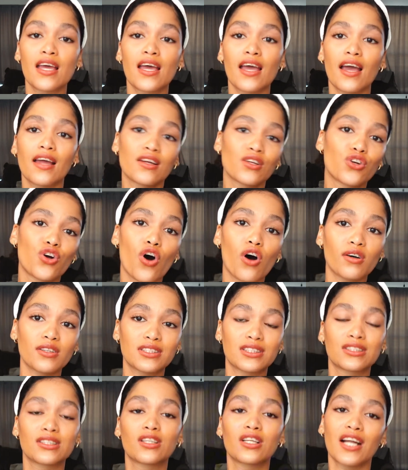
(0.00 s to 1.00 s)
and
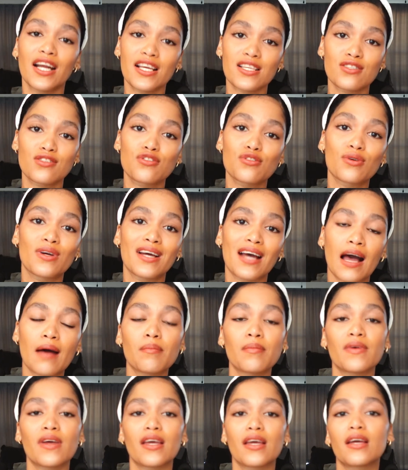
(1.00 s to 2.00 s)
God's grace to
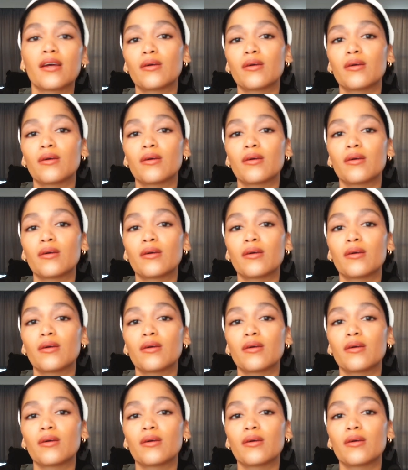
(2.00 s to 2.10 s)
come